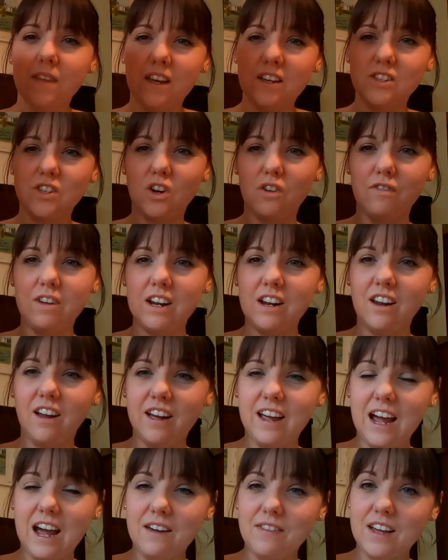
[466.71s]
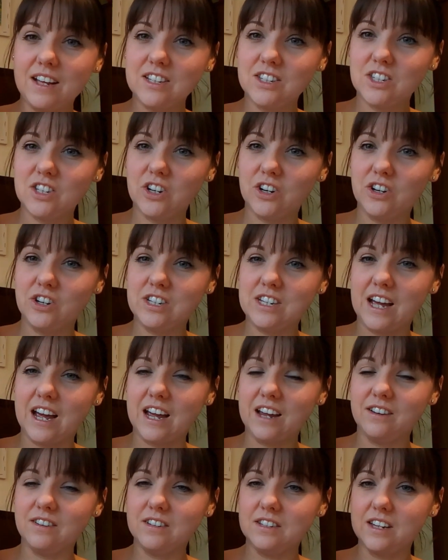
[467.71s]
So I really like how that's turned
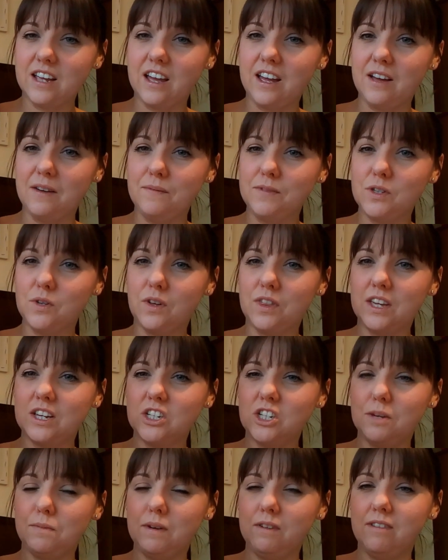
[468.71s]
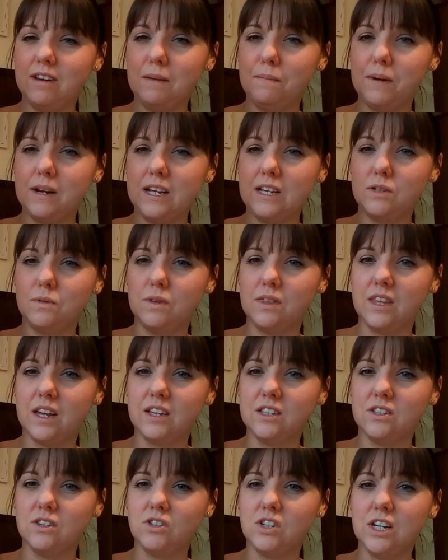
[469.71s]
out. So I think she'd be really pleased with
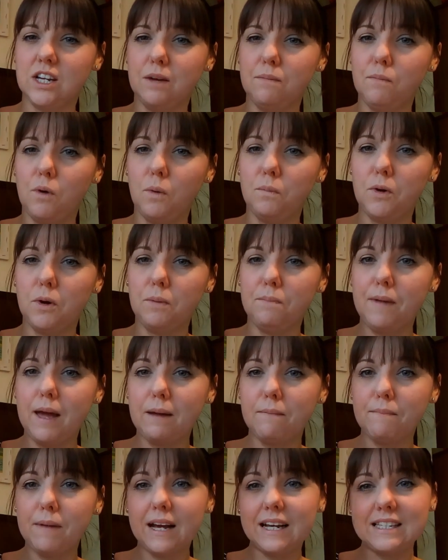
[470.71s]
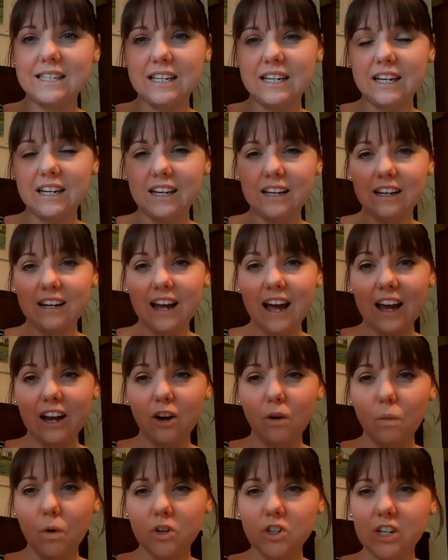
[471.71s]
that. So she can pop her peg bags in it and hang
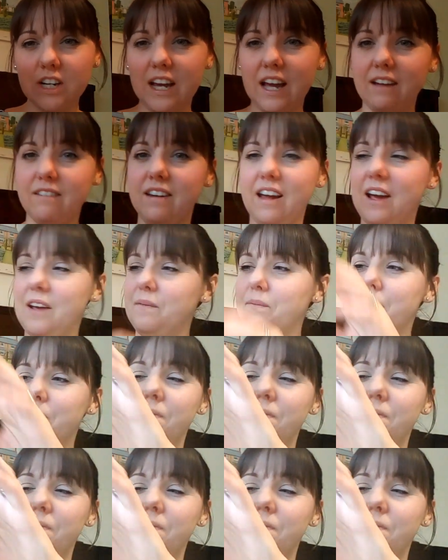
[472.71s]
her washing out now.